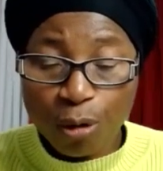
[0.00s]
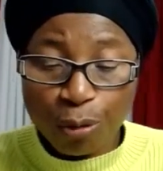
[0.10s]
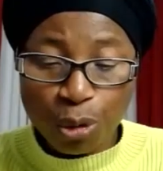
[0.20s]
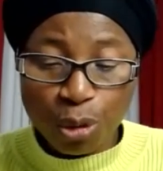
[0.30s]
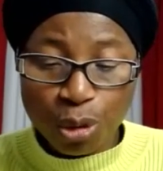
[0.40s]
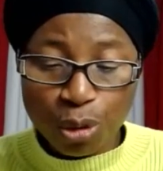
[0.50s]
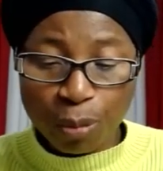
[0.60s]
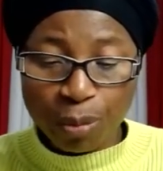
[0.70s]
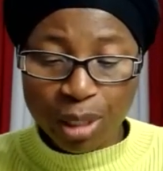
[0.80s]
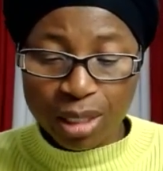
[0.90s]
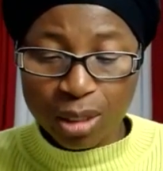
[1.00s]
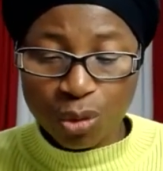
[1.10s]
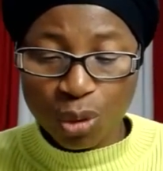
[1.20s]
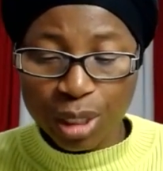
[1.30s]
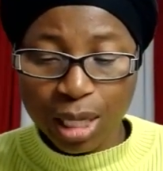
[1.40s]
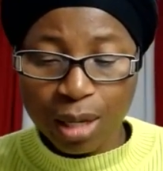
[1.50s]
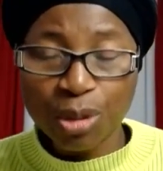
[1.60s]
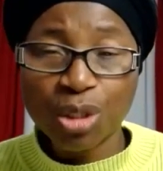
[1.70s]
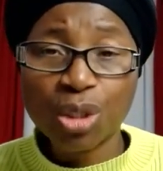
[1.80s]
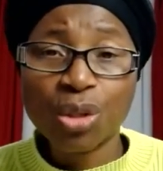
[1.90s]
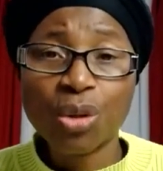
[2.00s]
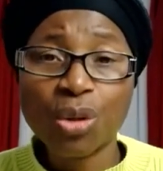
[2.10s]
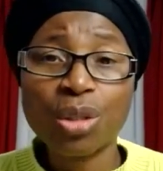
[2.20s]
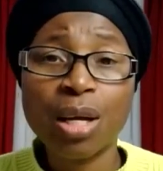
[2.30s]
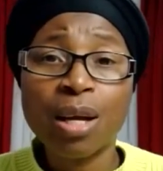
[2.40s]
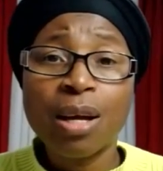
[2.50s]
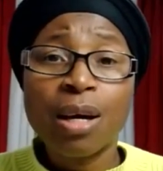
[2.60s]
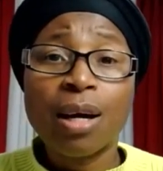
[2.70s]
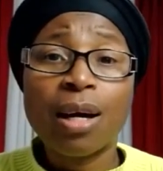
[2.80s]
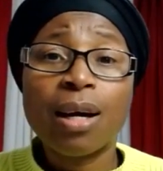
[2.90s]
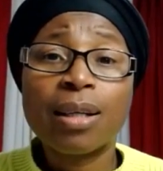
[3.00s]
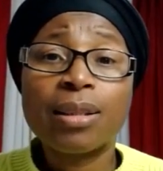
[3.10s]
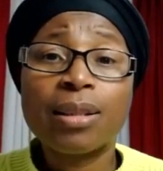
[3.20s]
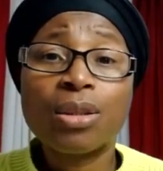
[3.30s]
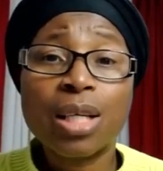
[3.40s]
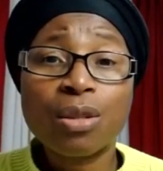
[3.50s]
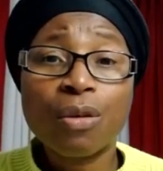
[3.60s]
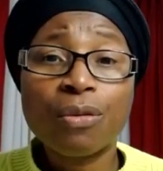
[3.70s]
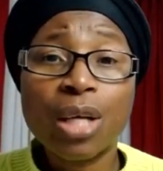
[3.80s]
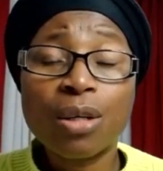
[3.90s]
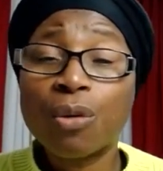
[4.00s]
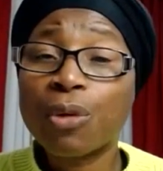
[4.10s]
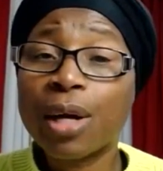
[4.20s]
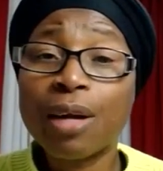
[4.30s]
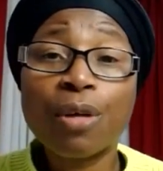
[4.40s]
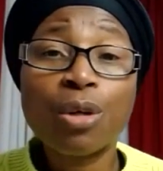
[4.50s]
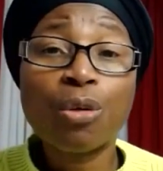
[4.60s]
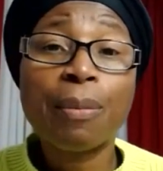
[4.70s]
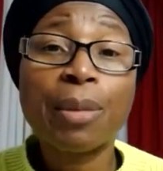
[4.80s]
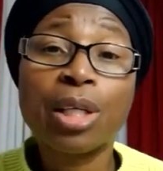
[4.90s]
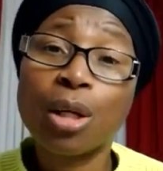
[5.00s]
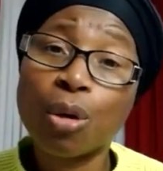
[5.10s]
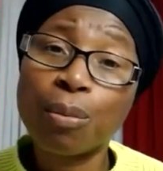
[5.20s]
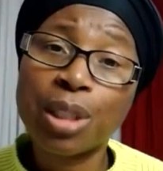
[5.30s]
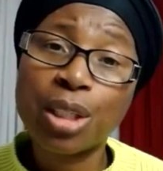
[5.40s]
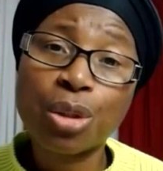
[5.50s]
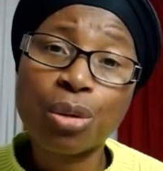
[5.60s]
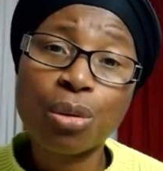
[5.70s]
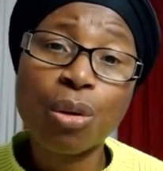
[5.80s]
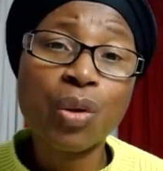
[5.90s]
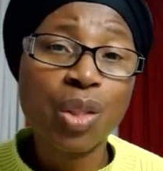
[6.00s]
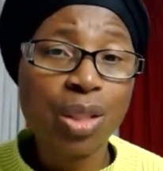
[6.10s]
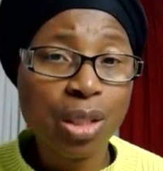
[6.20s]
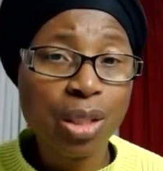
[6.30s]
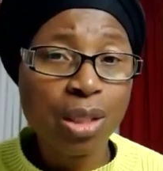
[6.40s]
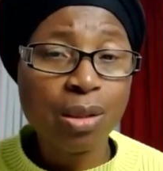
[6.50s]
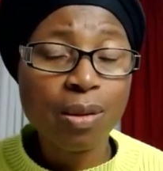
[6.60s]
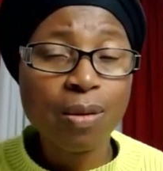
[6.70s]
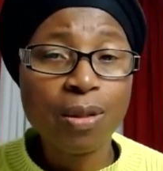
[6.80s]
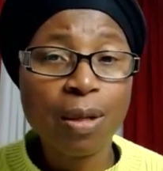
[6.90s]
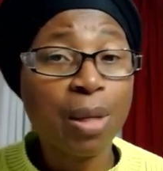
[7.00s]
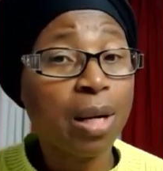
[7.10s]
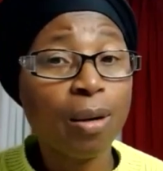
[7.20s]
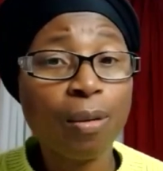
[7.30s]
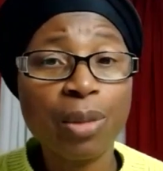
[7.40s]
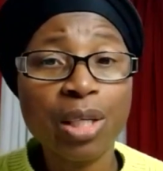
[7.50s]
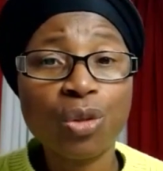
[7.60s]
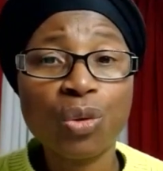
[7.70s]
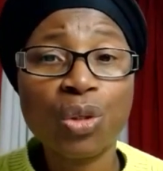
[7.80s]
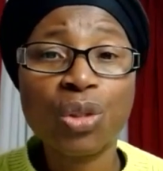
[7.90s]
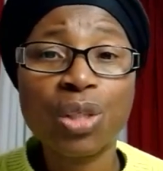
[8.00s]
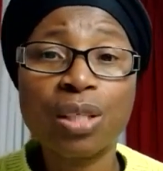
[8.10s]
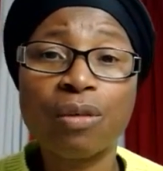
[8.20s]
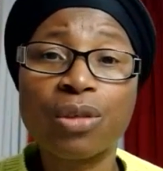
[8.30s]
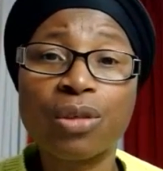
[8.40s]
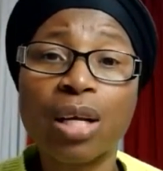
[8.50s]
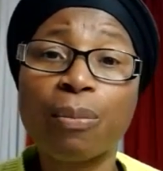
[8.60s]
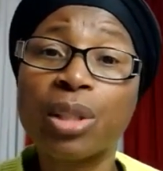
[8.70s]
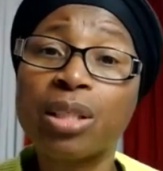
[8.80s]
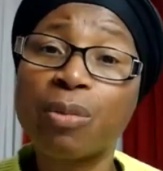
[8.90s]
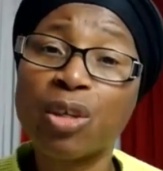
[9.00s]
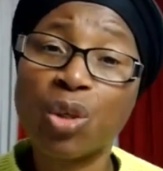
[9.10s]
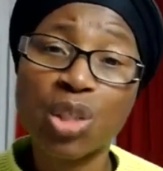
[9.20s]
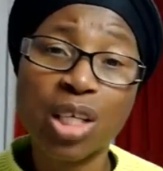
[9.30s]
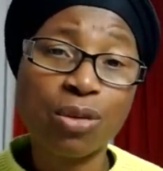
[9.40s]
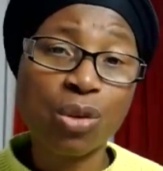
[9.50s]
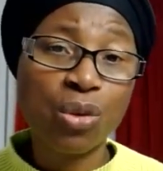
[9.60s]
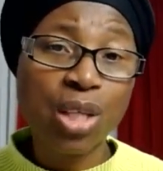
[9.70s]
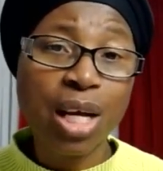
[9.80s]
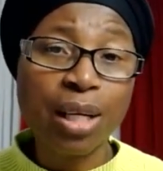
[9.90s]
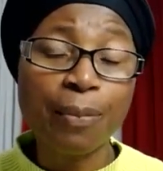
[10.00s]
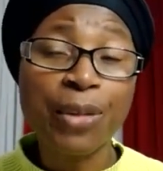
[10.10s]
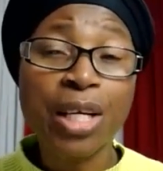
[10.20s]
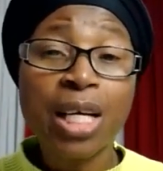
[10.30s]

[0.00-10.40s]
God for God. We bless His holy name in Jesus' name. Uh, daughters of Zion, wherever you are, may the Lord bless you all in Jesus' name. May the Lord bless you, daughters of Zion. Please, my daughters of Zion.